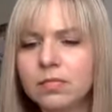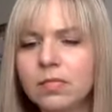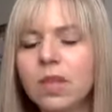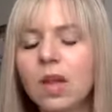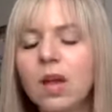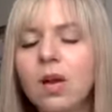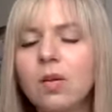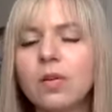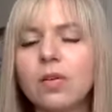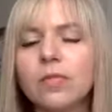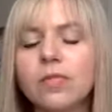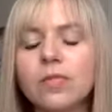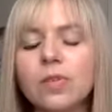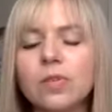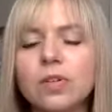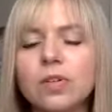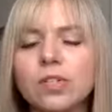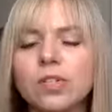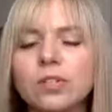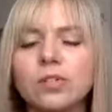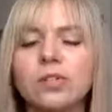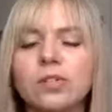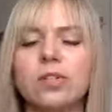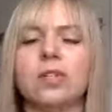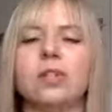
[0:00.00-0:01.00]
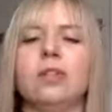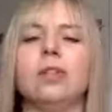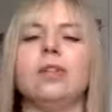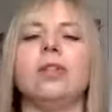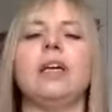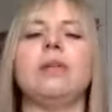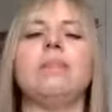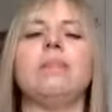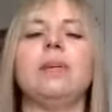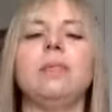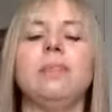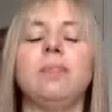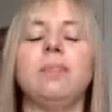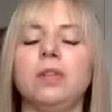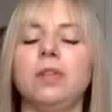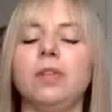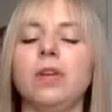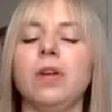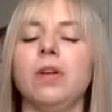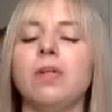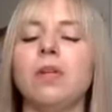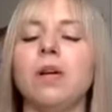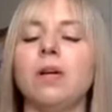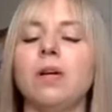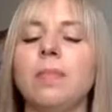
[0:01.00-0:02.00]
Oh, of course, you could let people
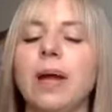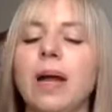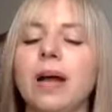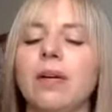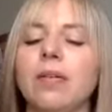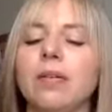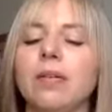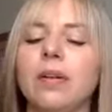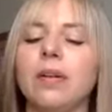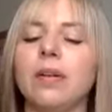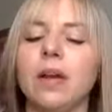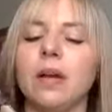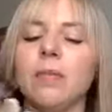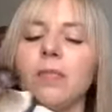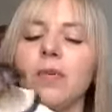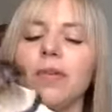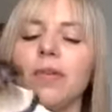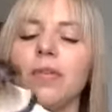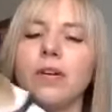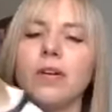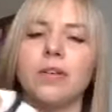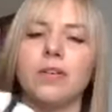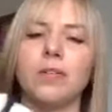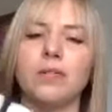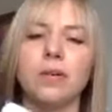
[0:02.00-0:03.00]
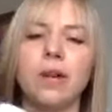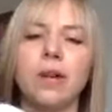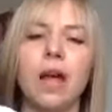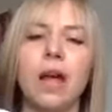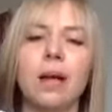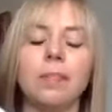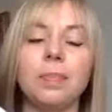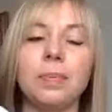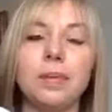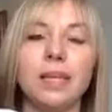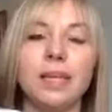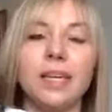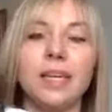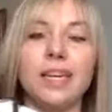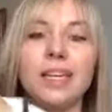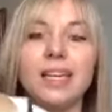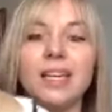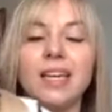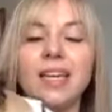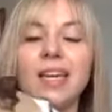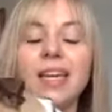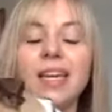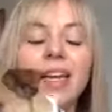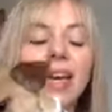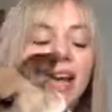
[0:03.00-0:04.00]
know about, with our new comp plan,
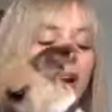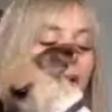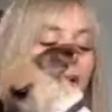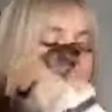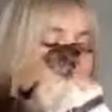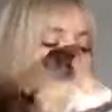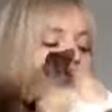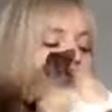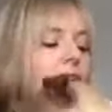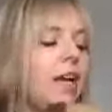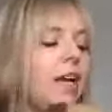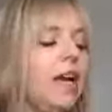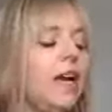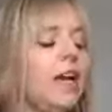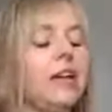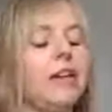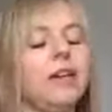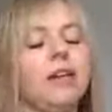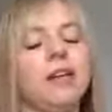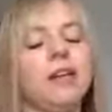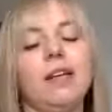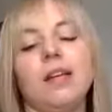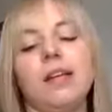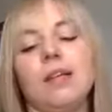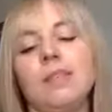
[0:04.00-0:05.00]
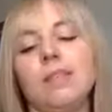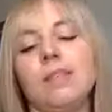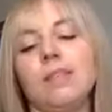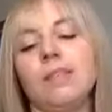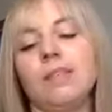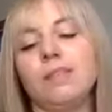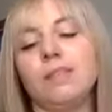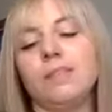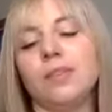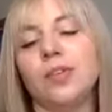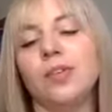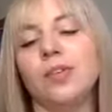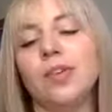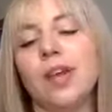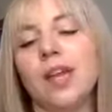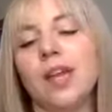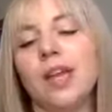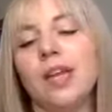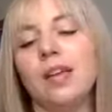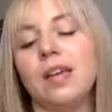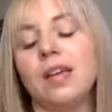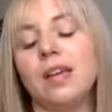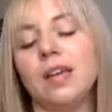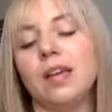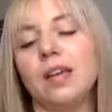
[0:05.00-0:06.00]
how we've got
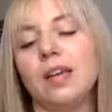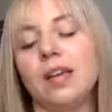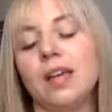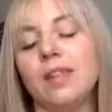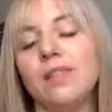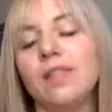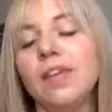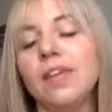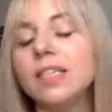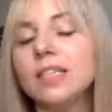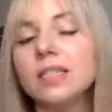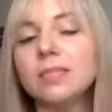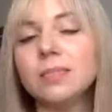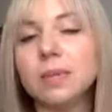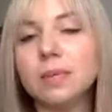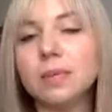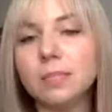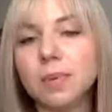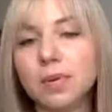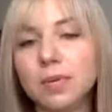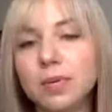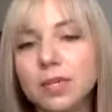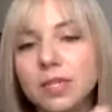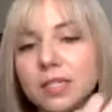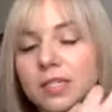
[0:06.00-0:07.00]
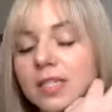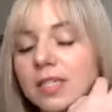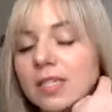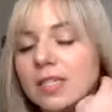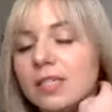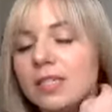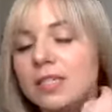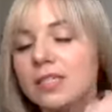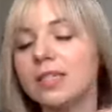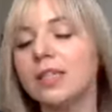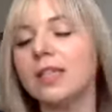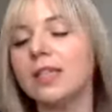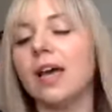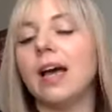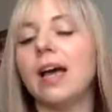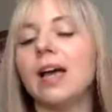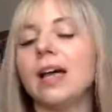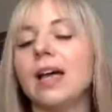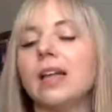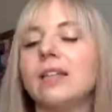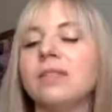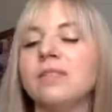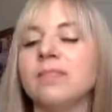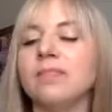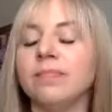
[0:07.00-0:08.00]
great advancement bonuses
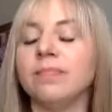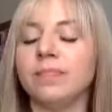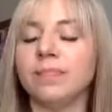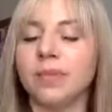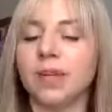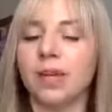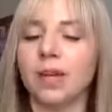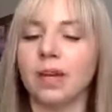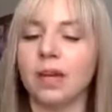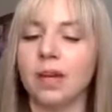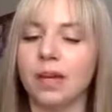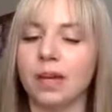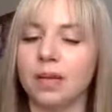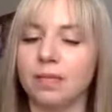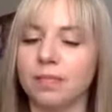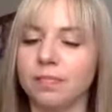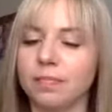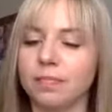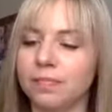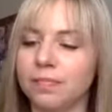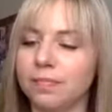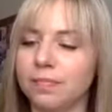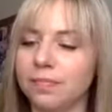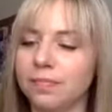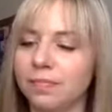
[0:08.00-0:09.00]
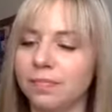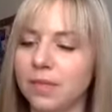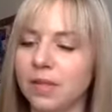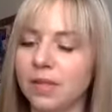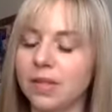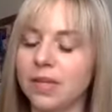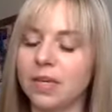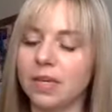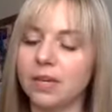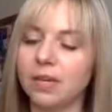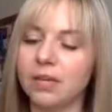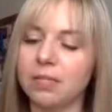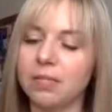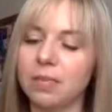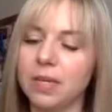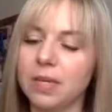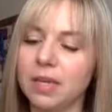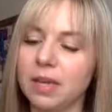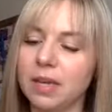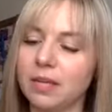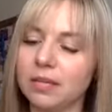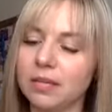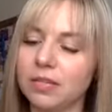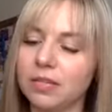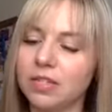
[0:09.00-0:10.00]
that, that they could be
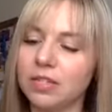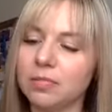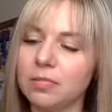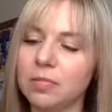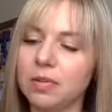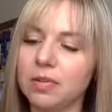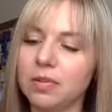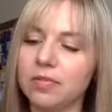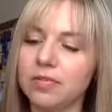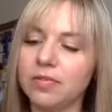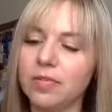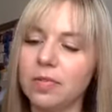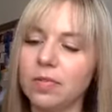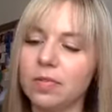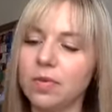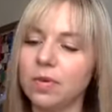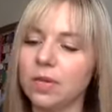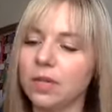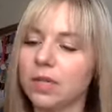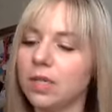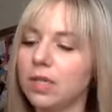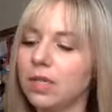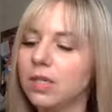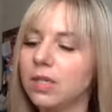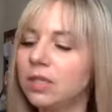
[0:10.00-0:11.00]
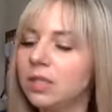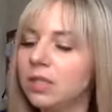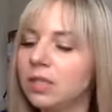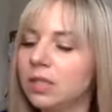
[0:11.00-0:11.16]
eligible for.